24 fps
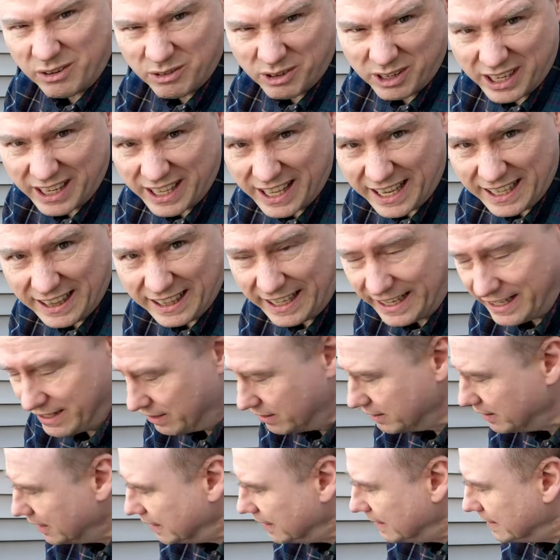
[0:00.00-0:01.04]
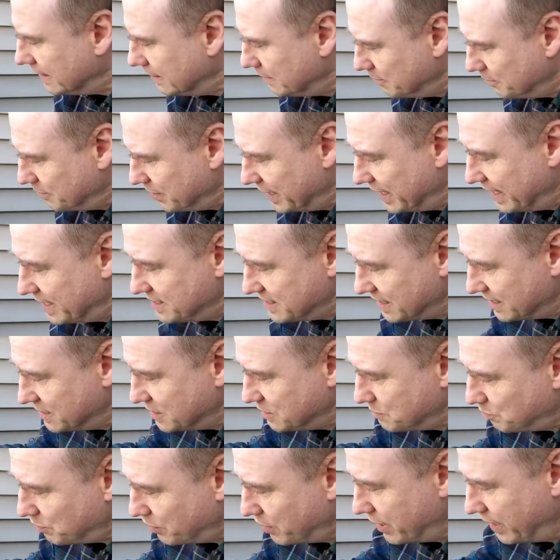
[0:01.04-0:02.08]
get rid of that later, but as I
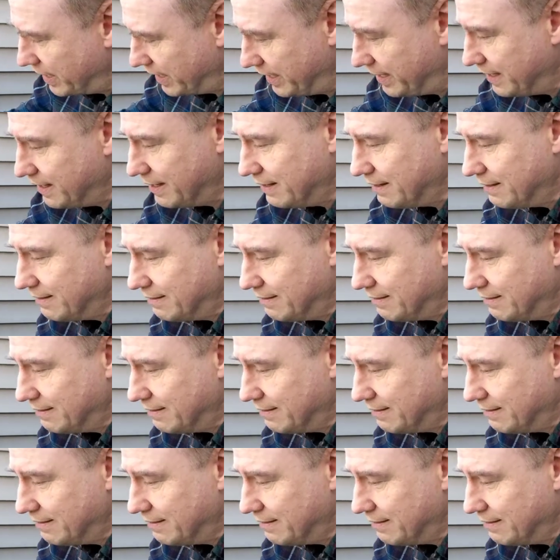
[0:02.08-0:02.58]
spray,